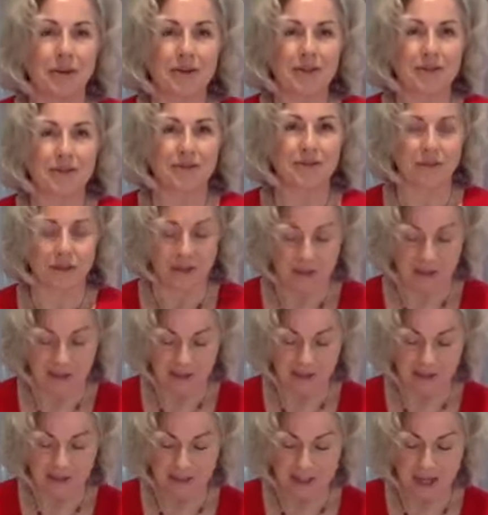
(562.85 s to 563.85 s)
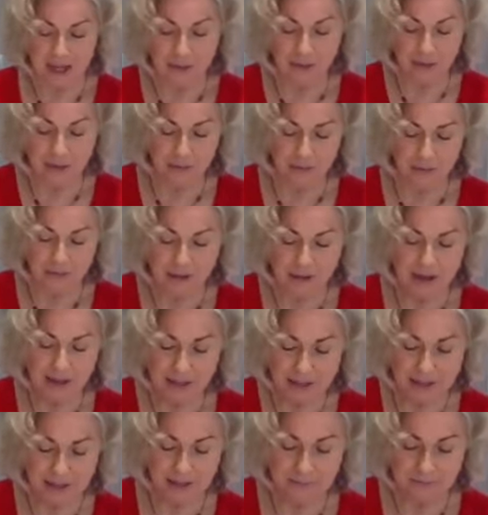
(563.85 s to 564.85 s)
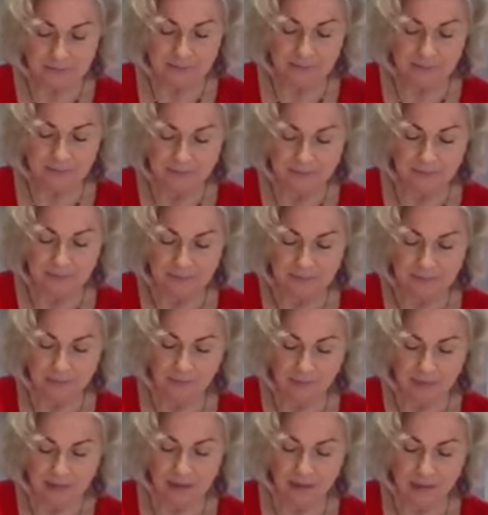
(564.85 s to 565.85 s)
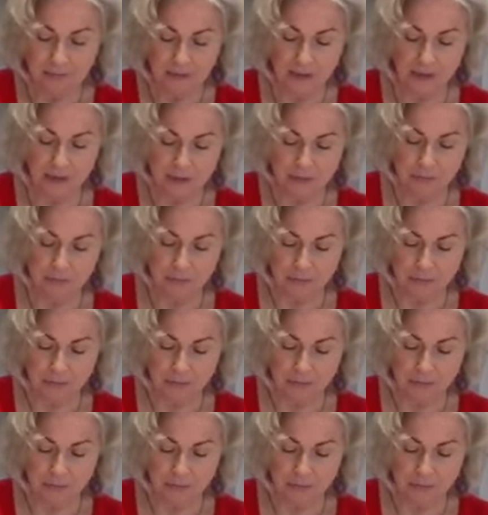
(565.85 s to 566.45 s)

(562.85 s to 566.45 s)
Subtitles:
just for a little decorative effect. I'm going to